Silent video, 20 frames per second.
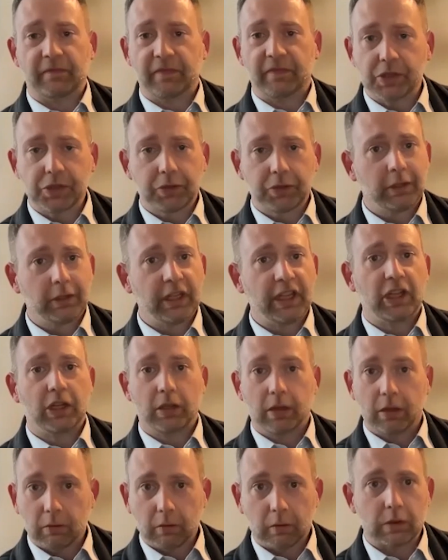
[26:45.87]
Visually
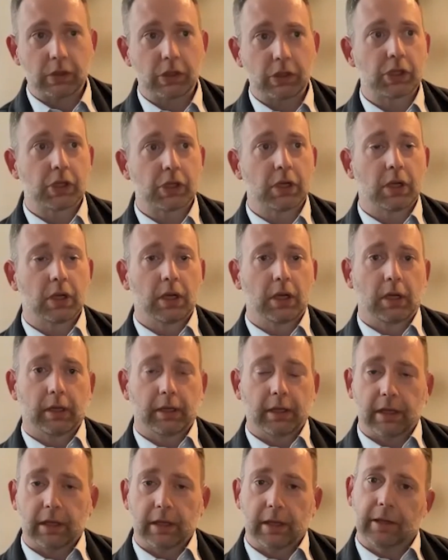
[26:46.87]
huge.
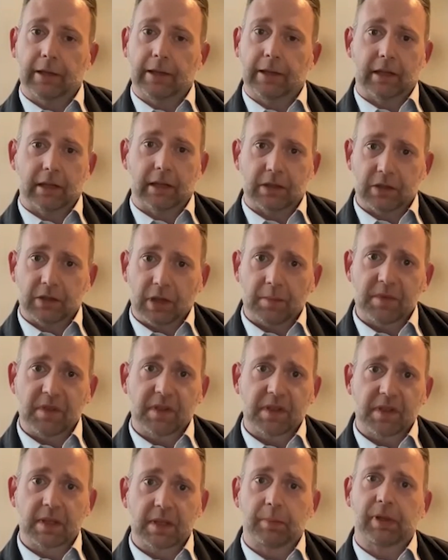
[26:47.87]
In terms
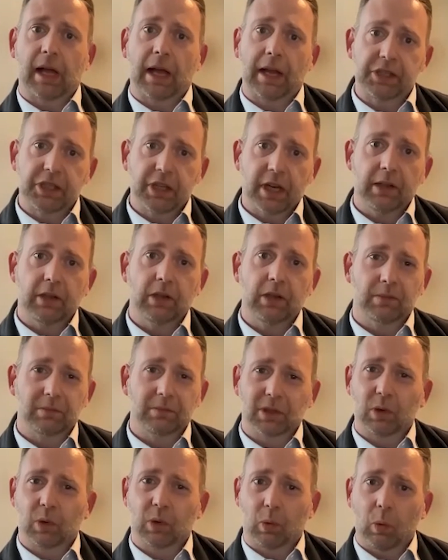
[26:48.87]
of the supply
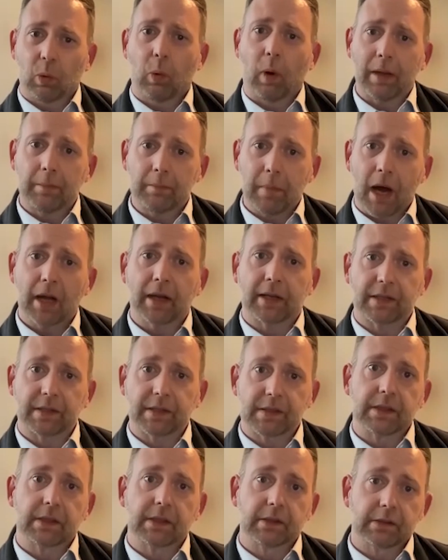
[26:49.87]
chain, quite
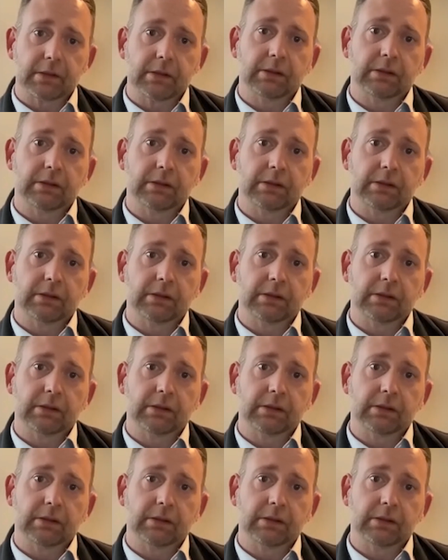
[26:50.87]
modest.